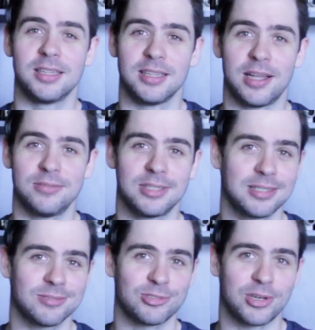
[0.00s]

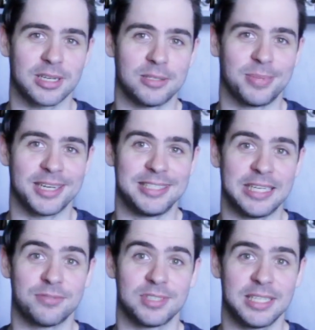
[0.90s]
Loving, directed by
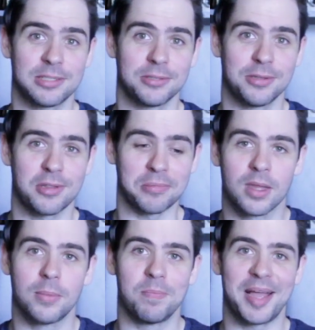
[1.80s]
Jeff Nichols,
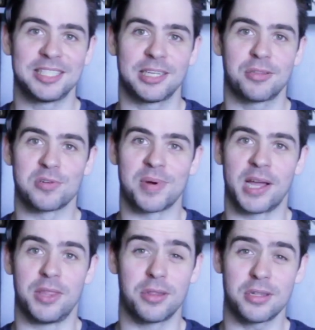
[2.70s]
Manchester
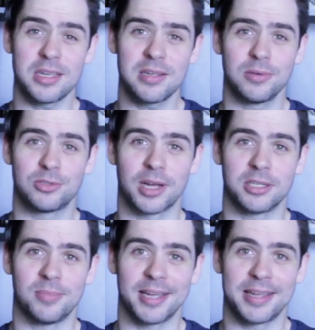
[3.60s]
by the Sea,
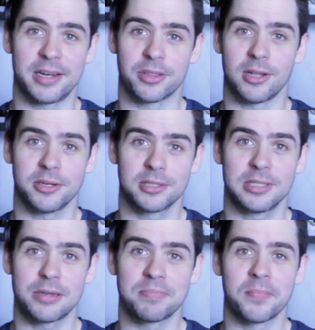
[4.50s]
directed by Kenneth
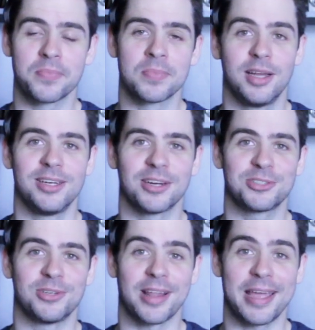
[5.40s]
Lonergan,
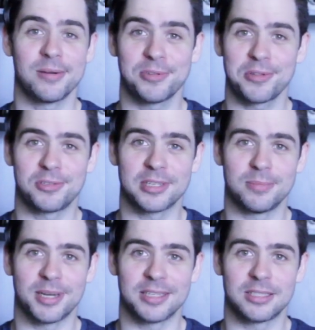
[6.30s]
Nocturnal Animals,
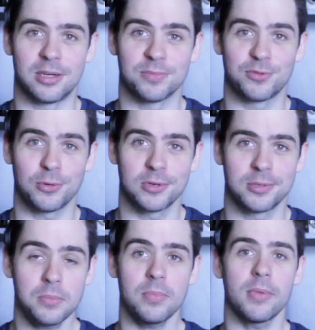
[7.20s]
directed by Tom Ford,
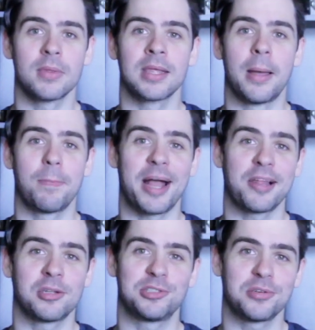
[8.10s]

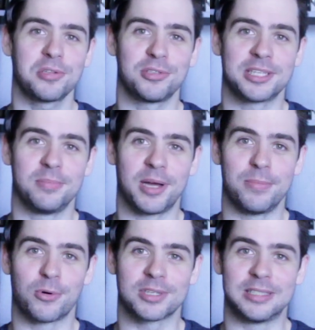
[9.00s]
Passengers, directed by
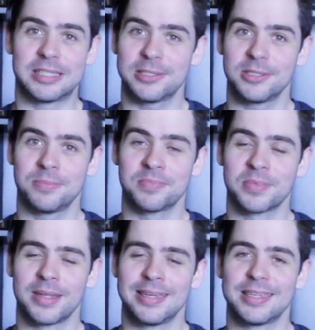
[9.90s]
Morton Tildum,
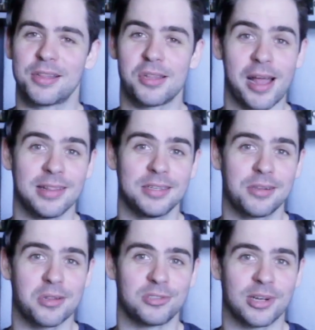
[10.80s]

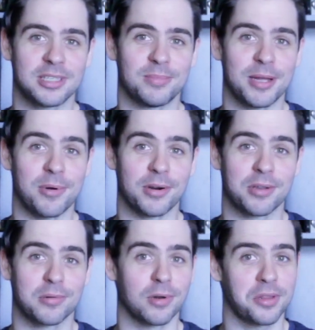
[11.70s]
Silence, directed by Martin
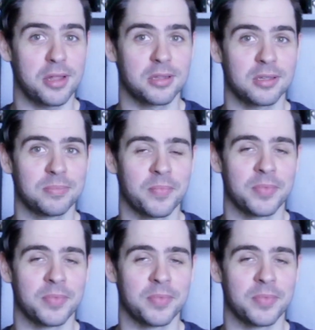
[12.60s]
Scorsese,